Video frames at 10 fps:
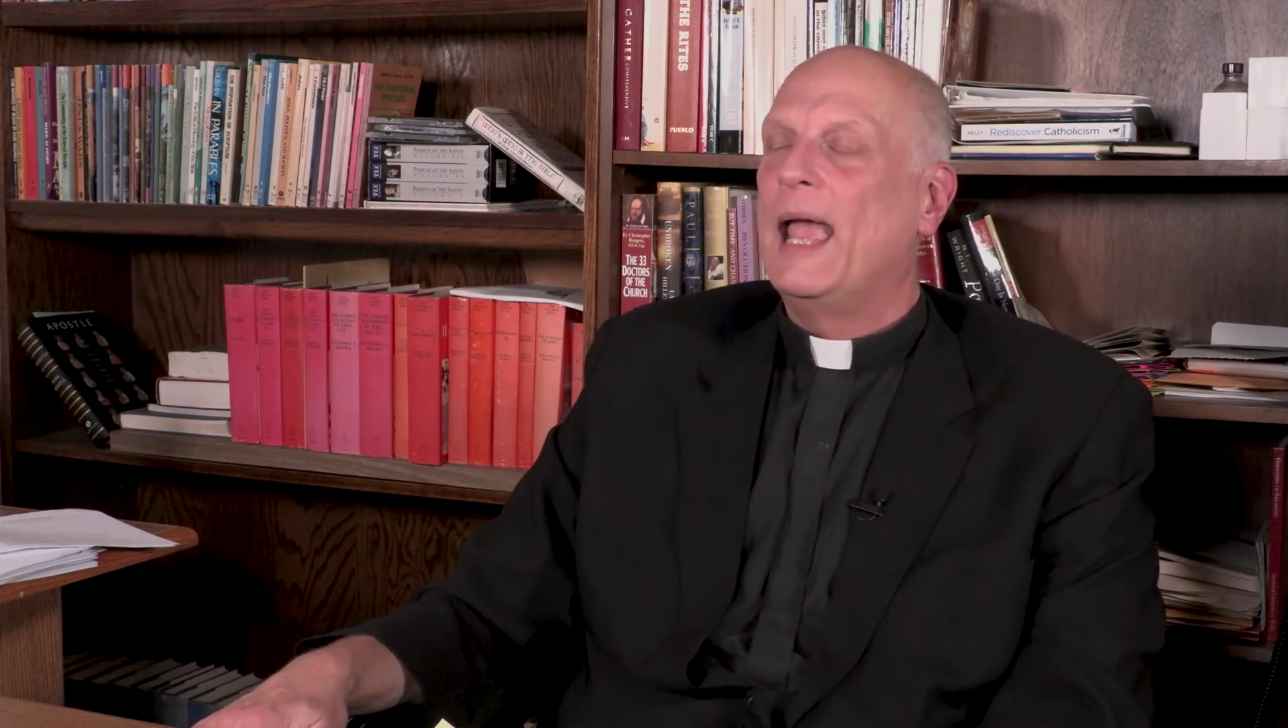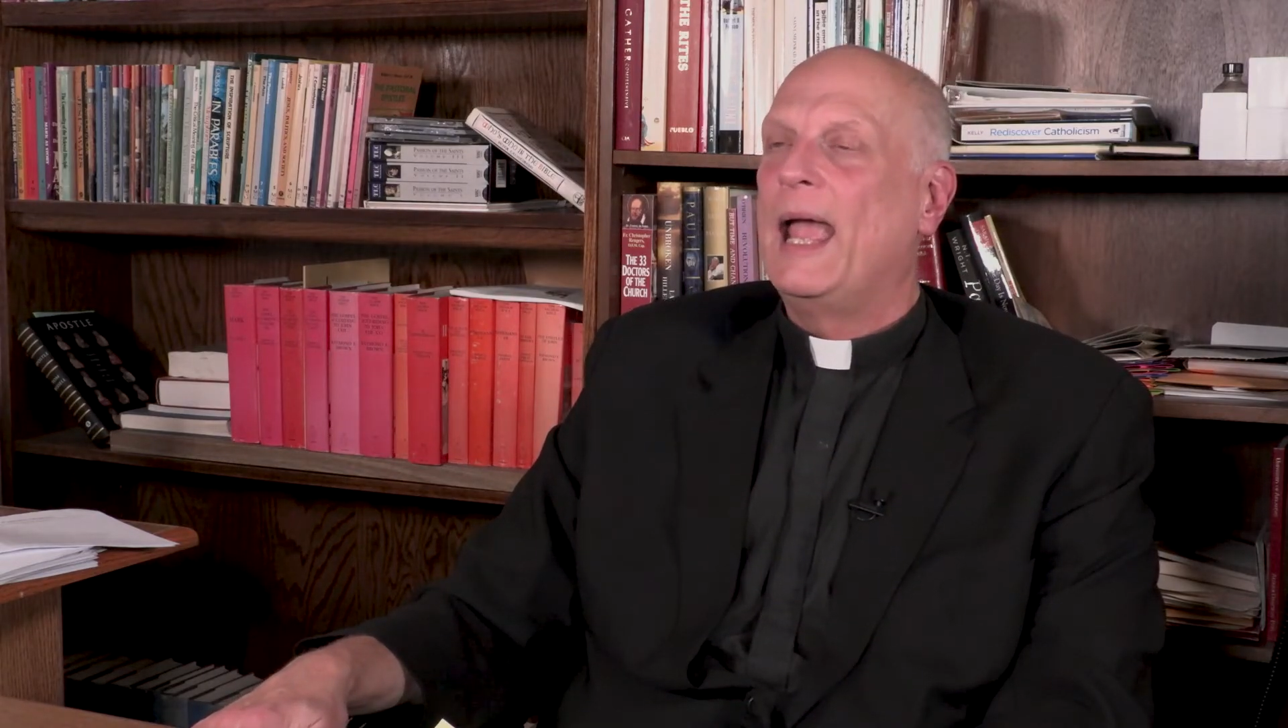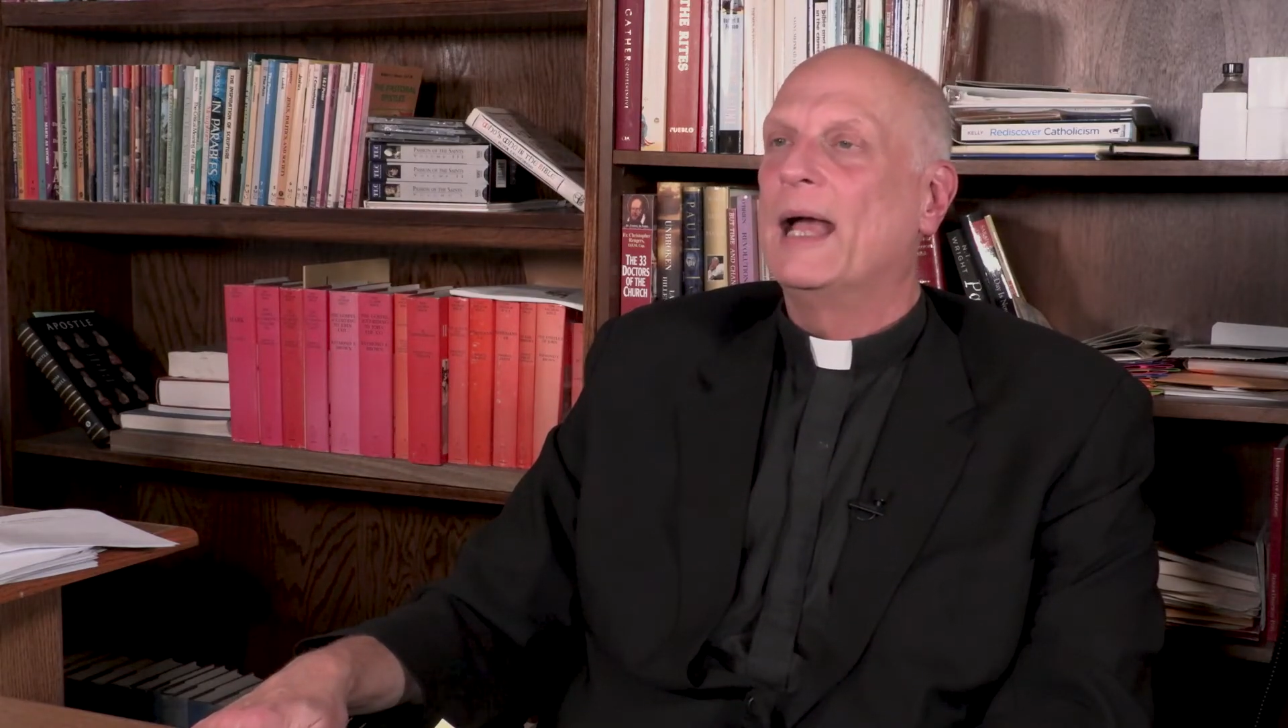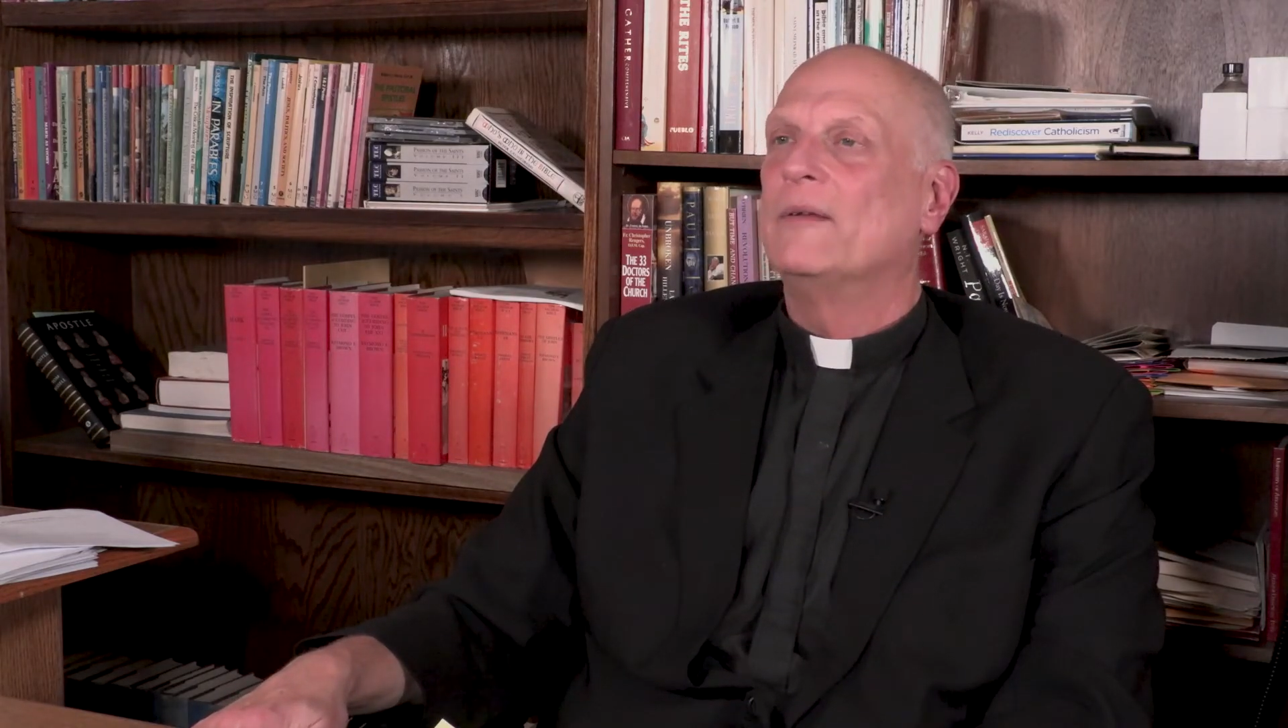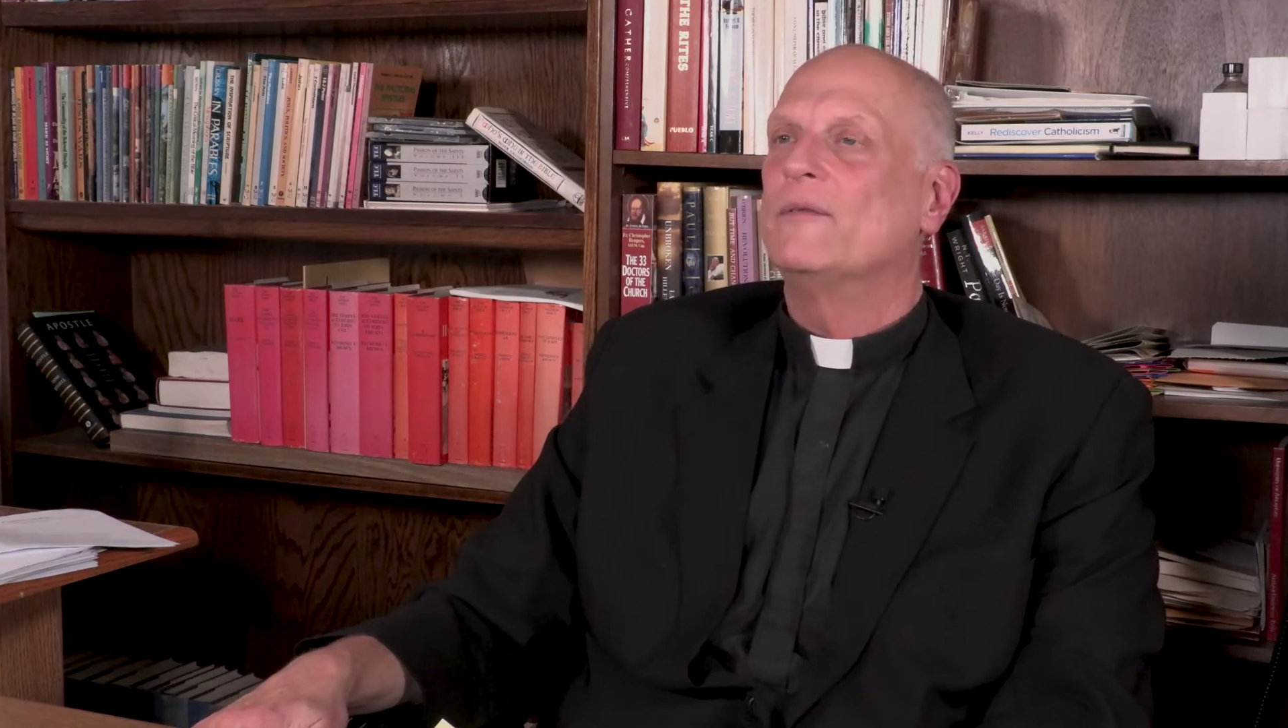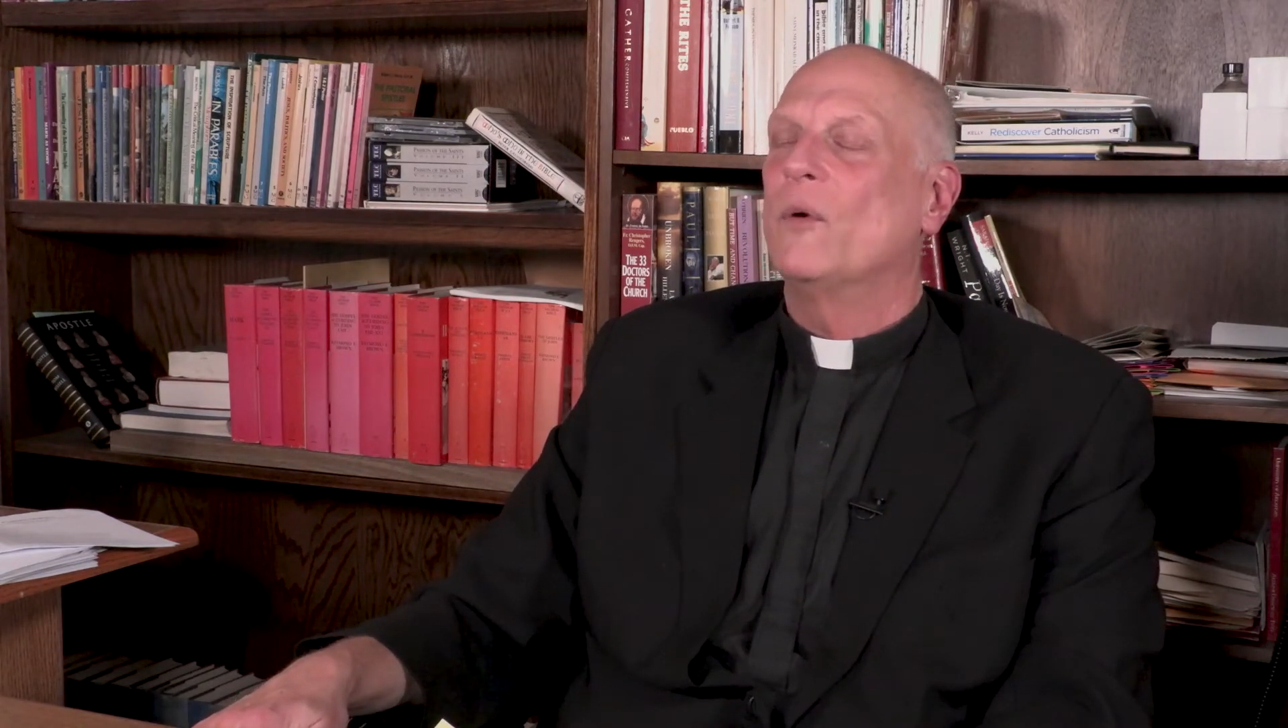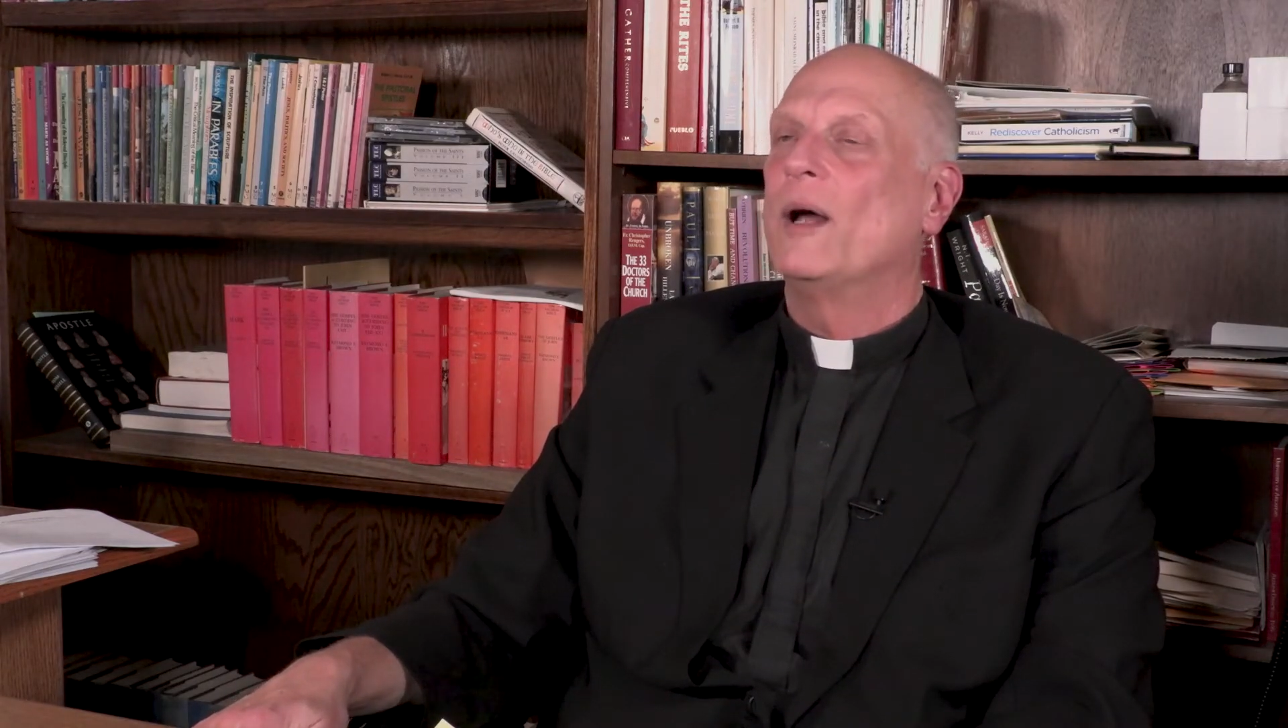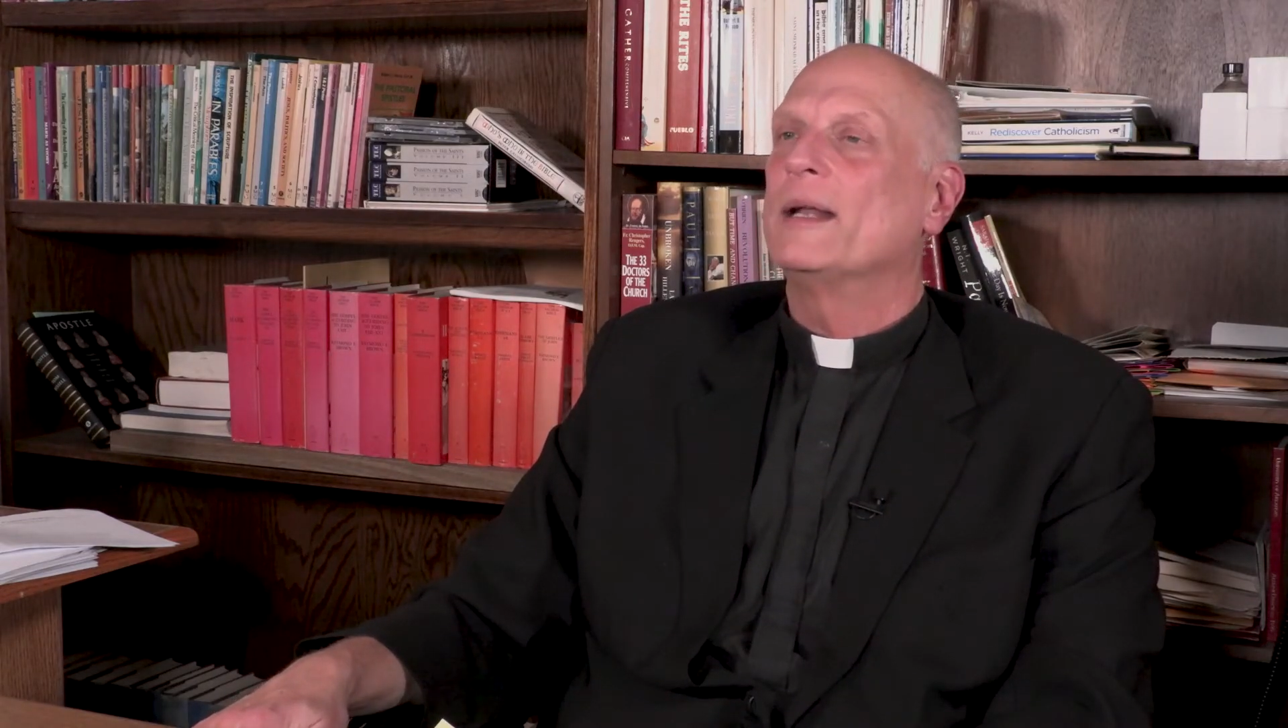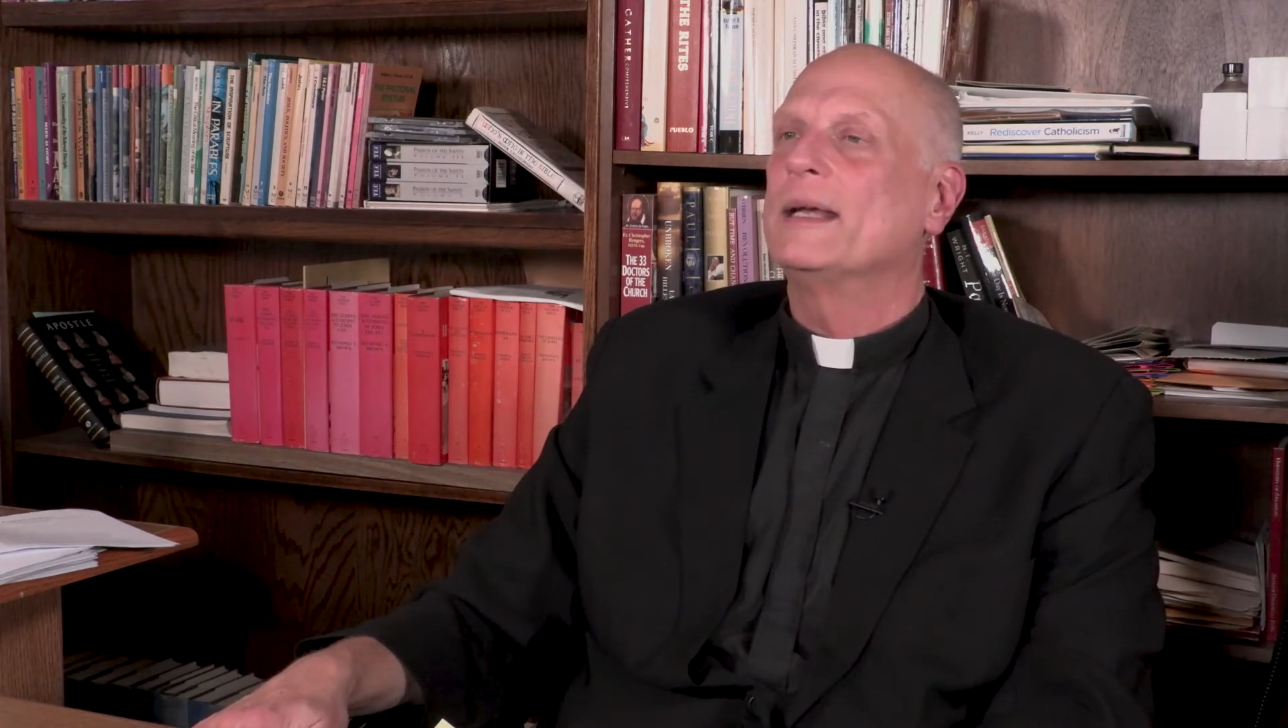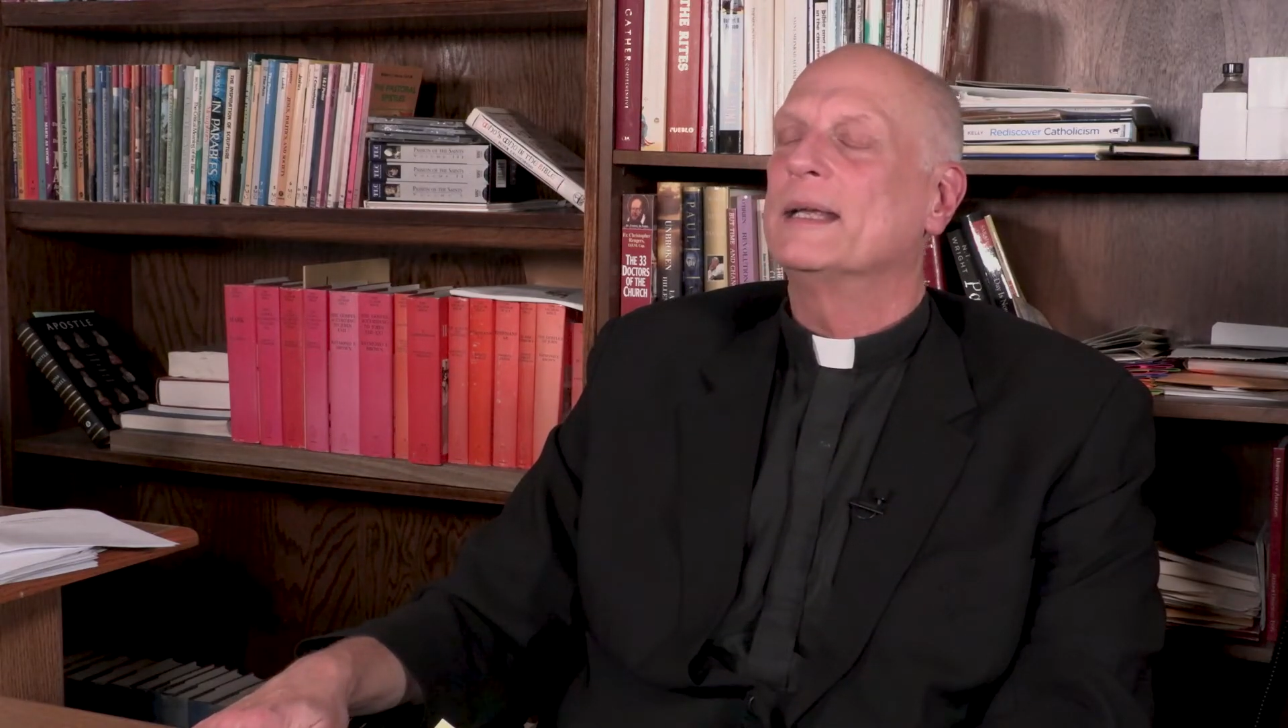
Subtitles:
and fought